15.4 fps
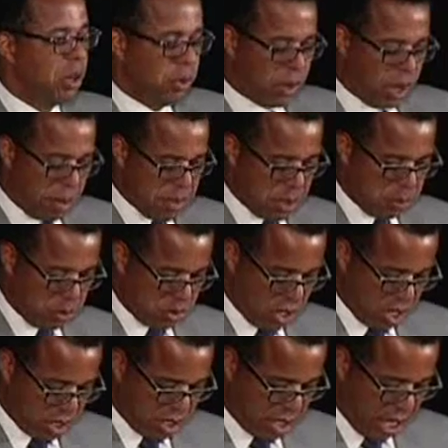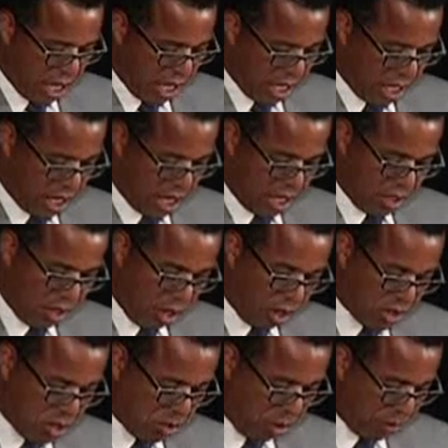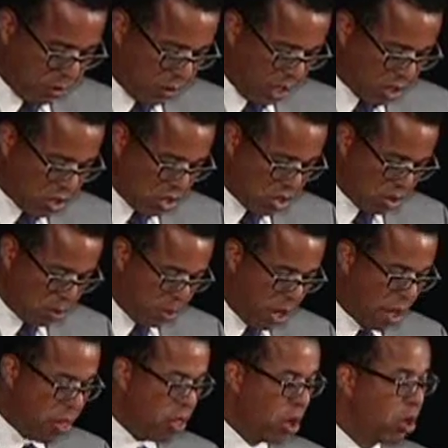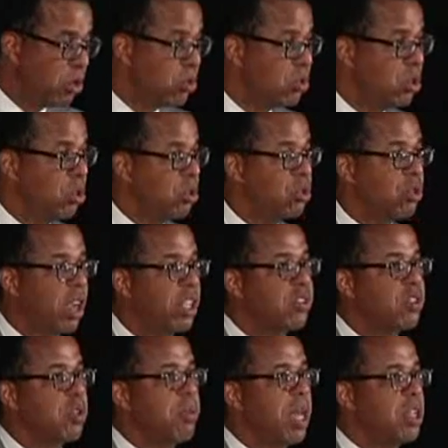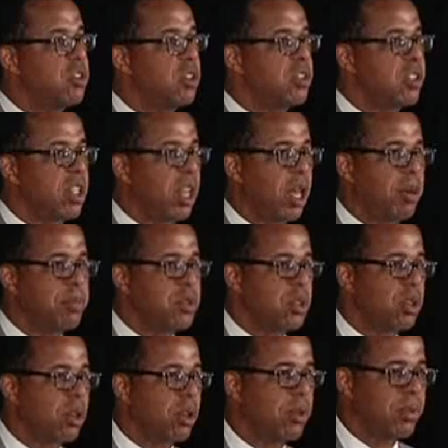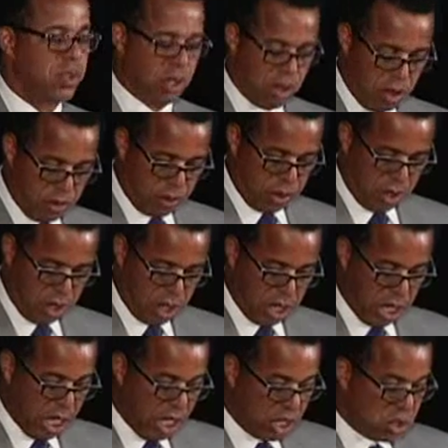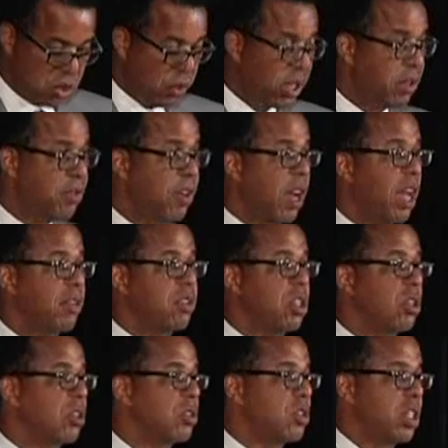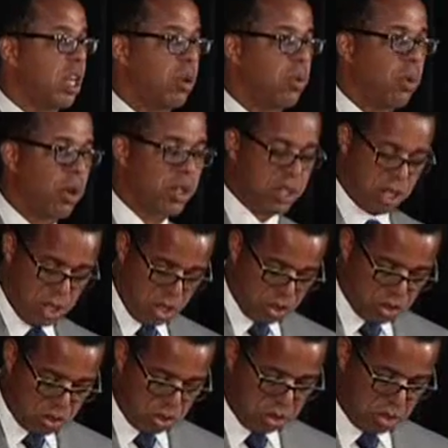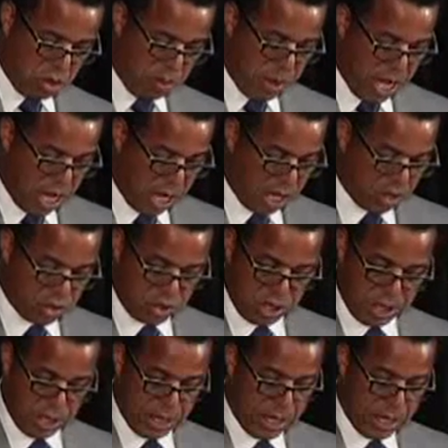What I'm going to present today are some reflections upon those two transformations that I observed over the 25 years that I worked in those two domains.